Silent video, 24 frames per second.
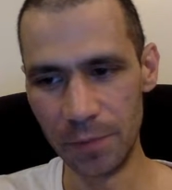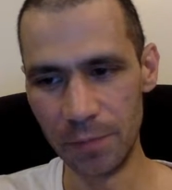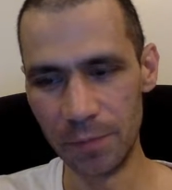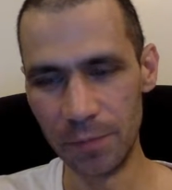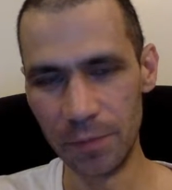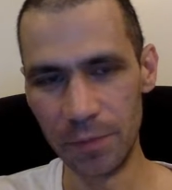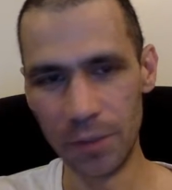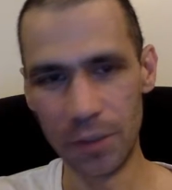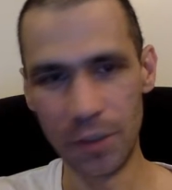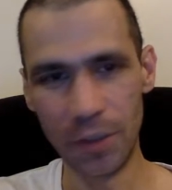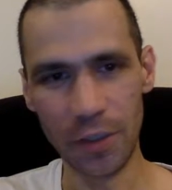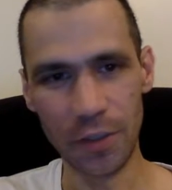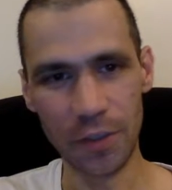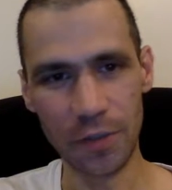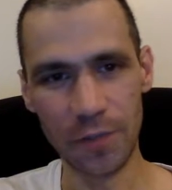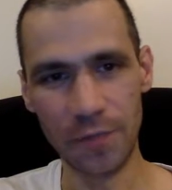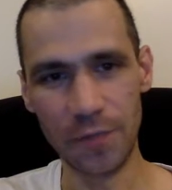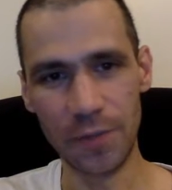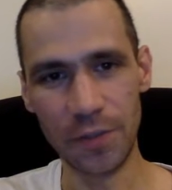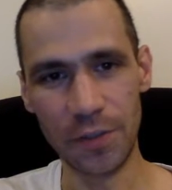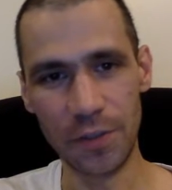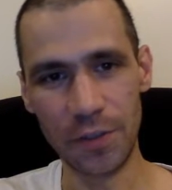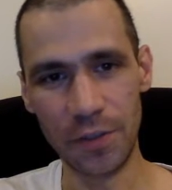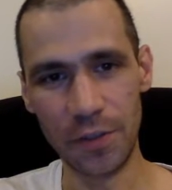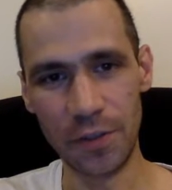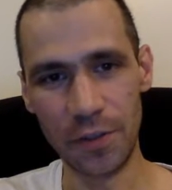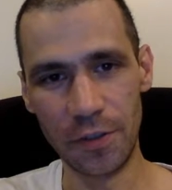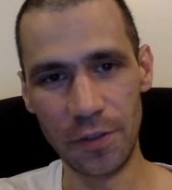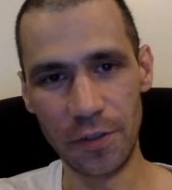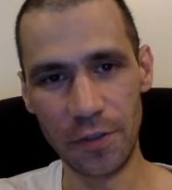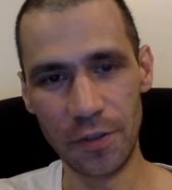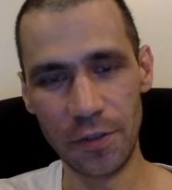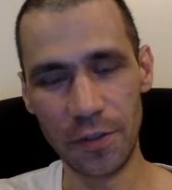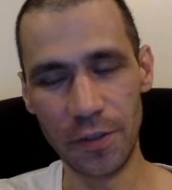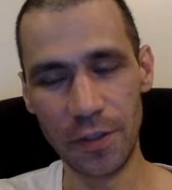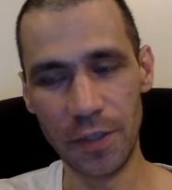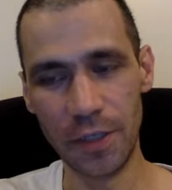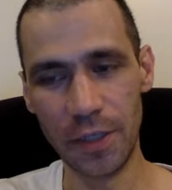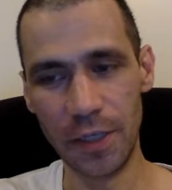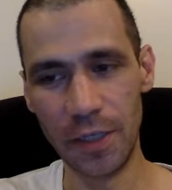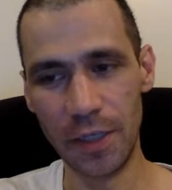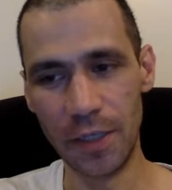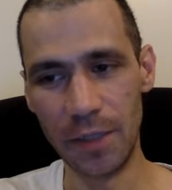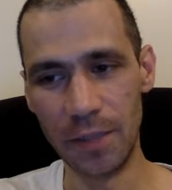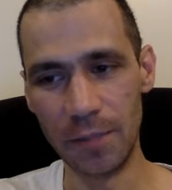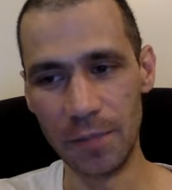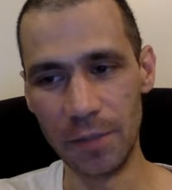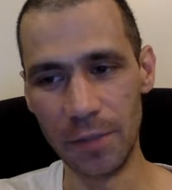Songs of Distant Earth.
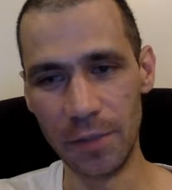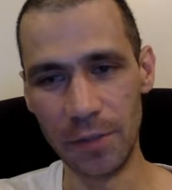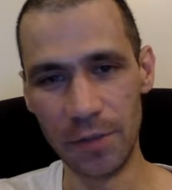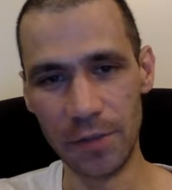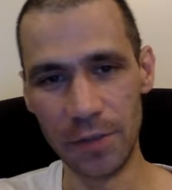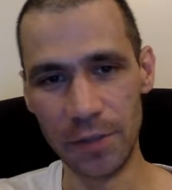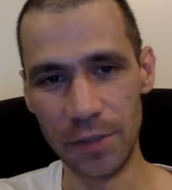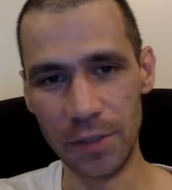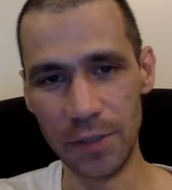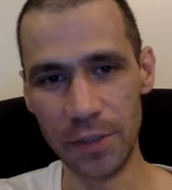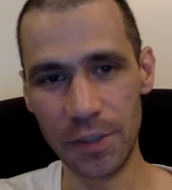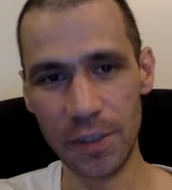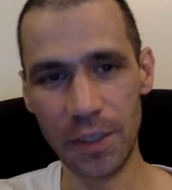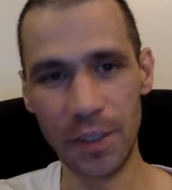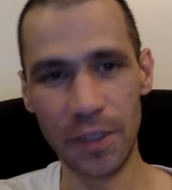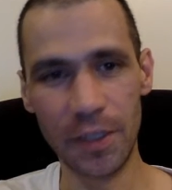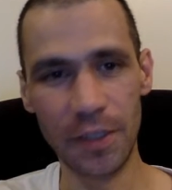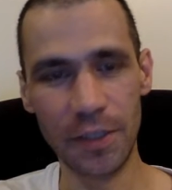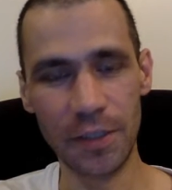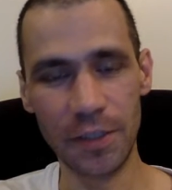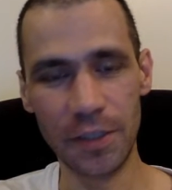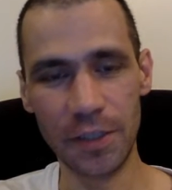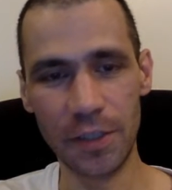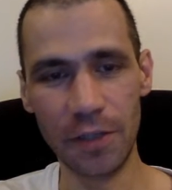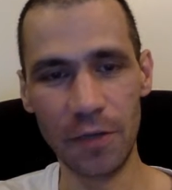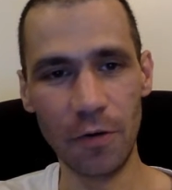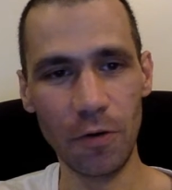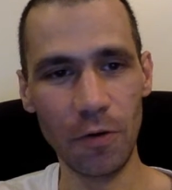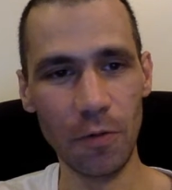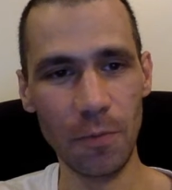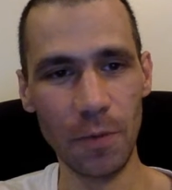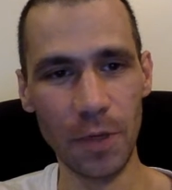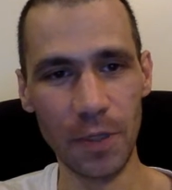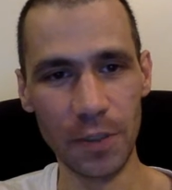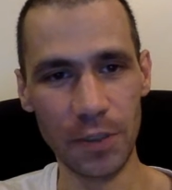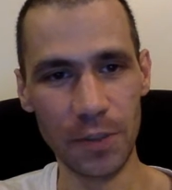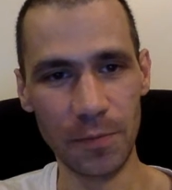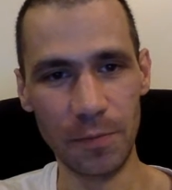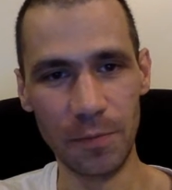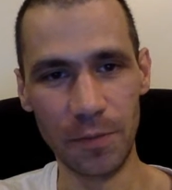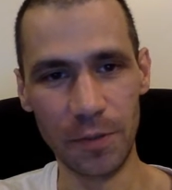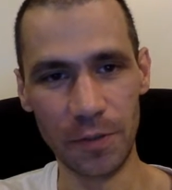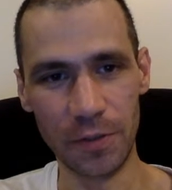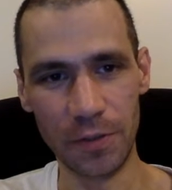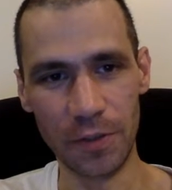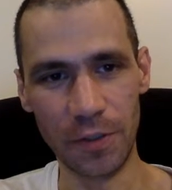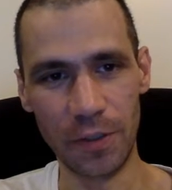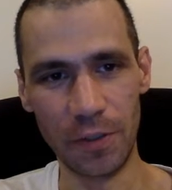He's got a whole bunch of
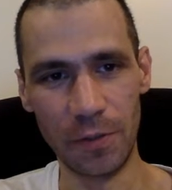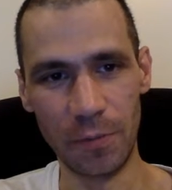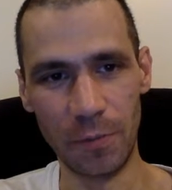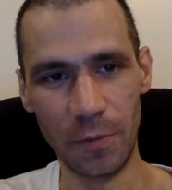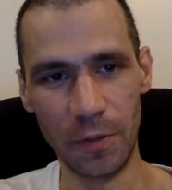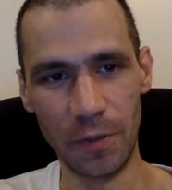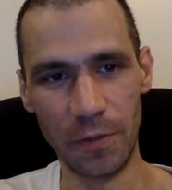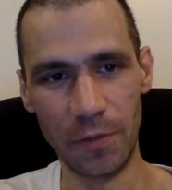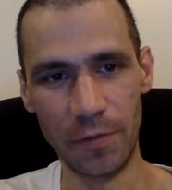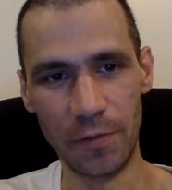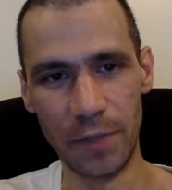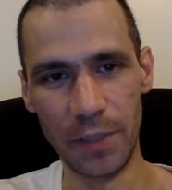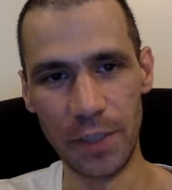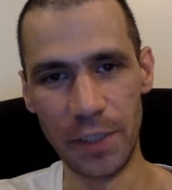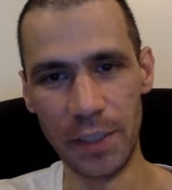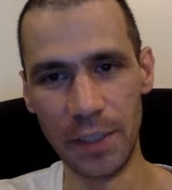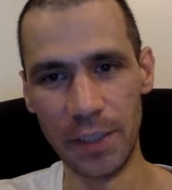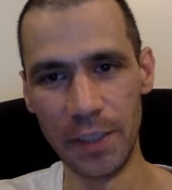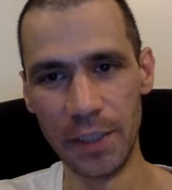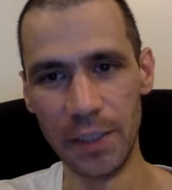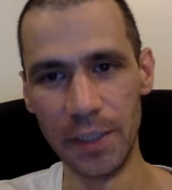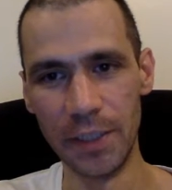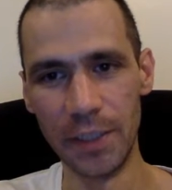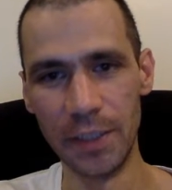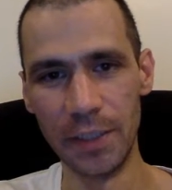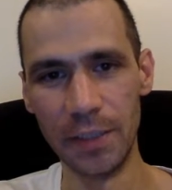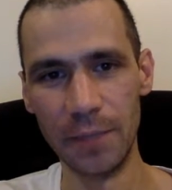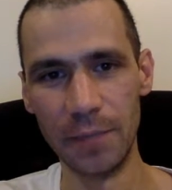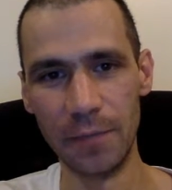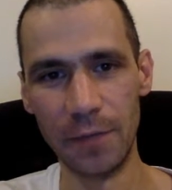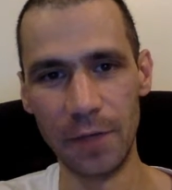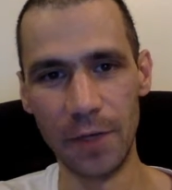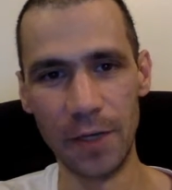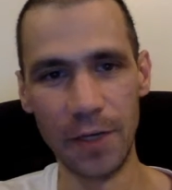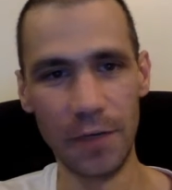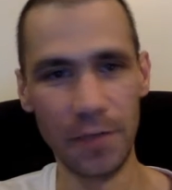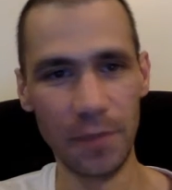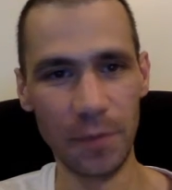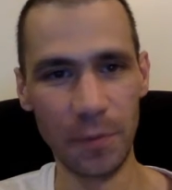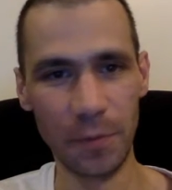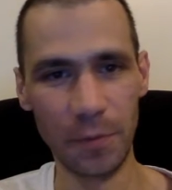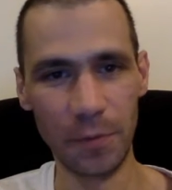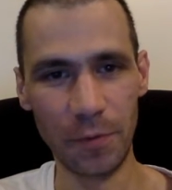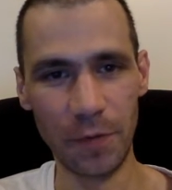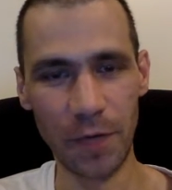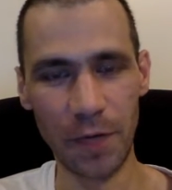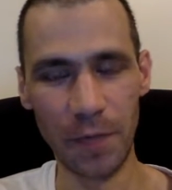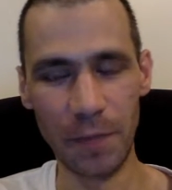books that are worth reading. Rendezvous
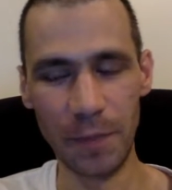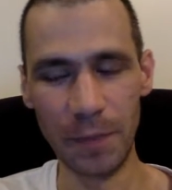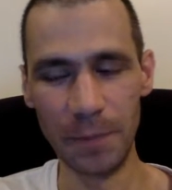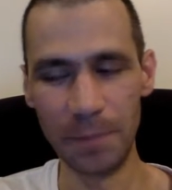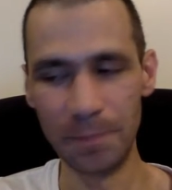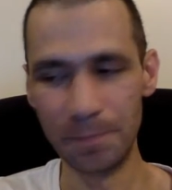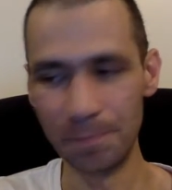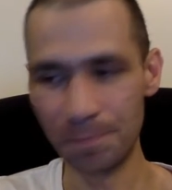with Rama.